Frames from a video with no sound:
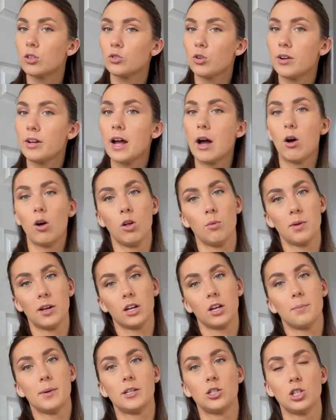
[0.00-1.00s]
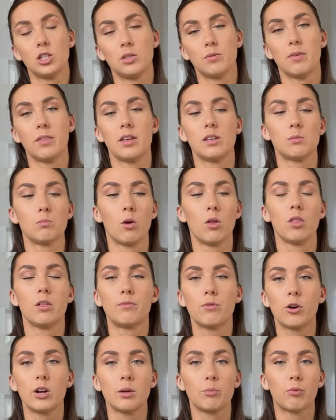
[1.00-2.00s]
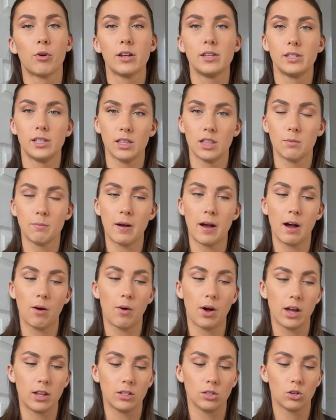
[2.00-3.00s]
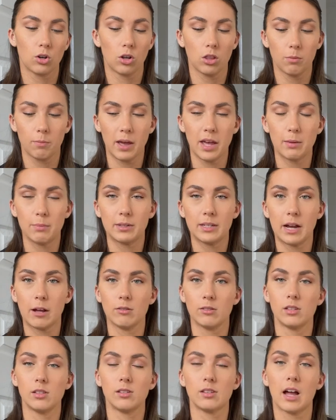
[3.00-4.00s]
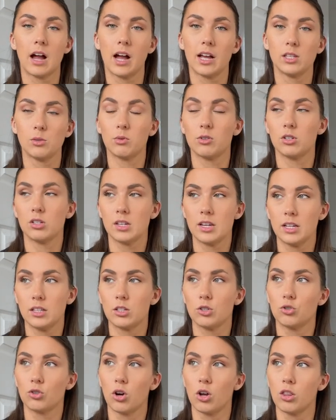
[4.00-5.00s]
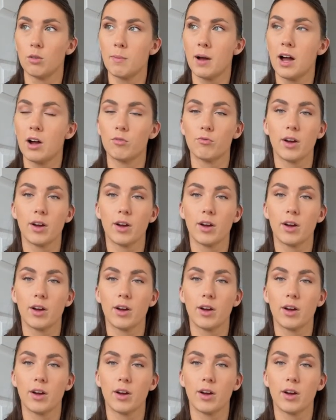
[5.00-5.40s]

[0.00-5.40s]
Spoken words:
drawing out all my commissions for this month. I've already printed them out and cut the paper down to size, so I just need to draw them out